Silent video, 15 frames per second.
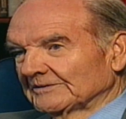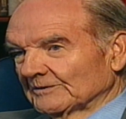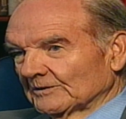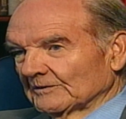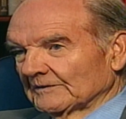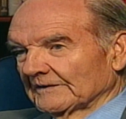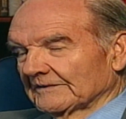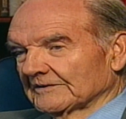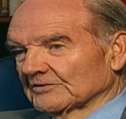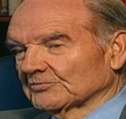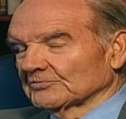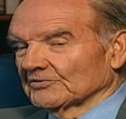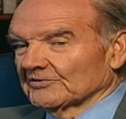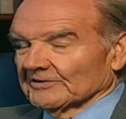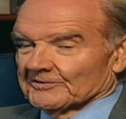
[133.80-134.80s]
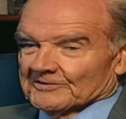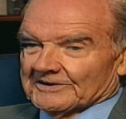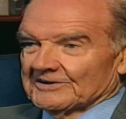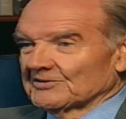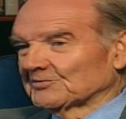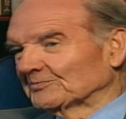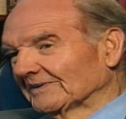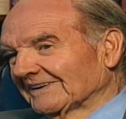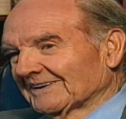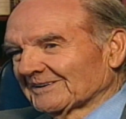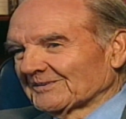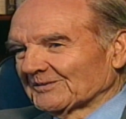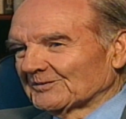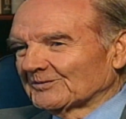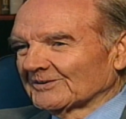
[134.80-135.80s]
know that this was the greatest man
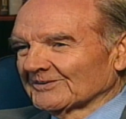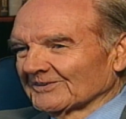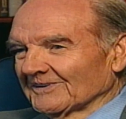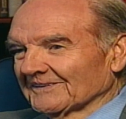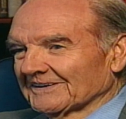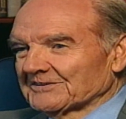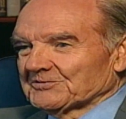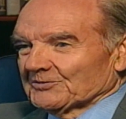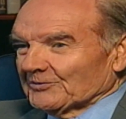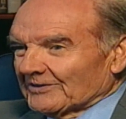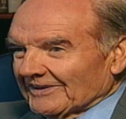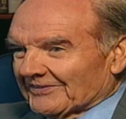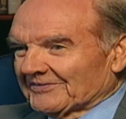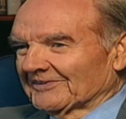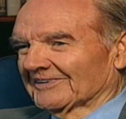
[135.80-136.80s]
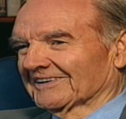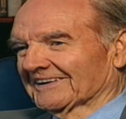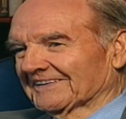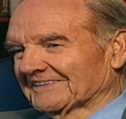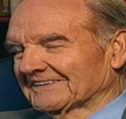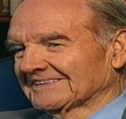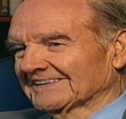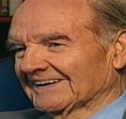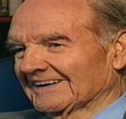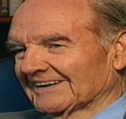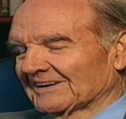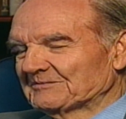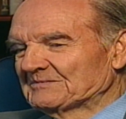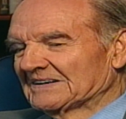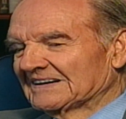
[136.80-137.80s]
in the world. That's what we thought at the
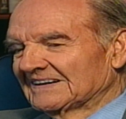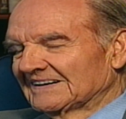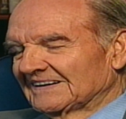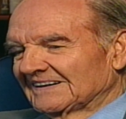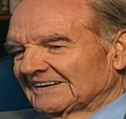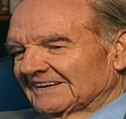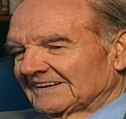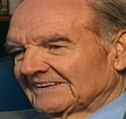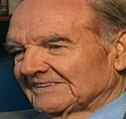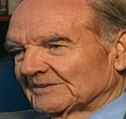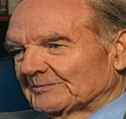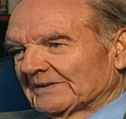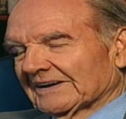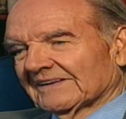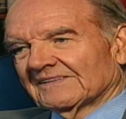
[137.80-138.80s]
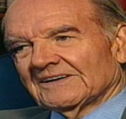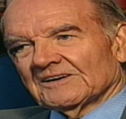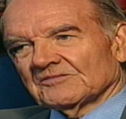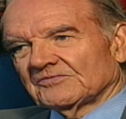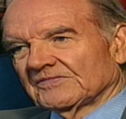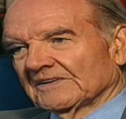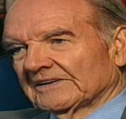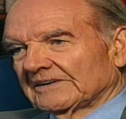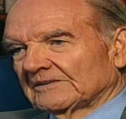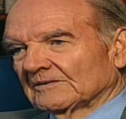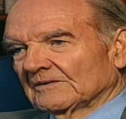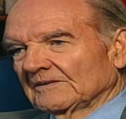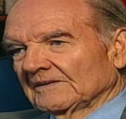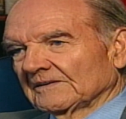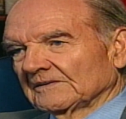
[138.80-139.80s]
time. To make that flight
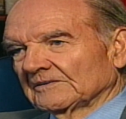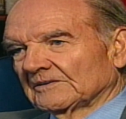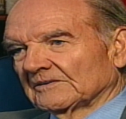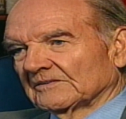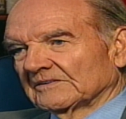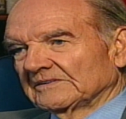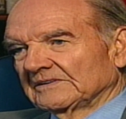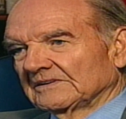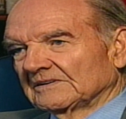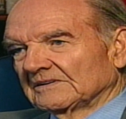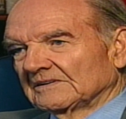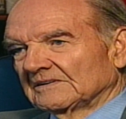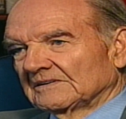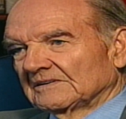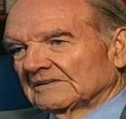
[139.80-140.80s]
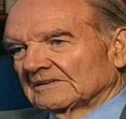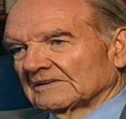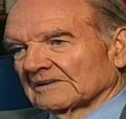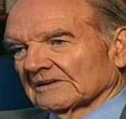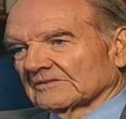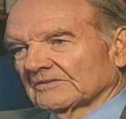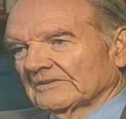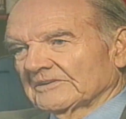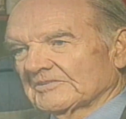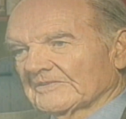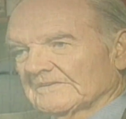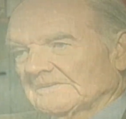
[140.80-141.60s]
all alone across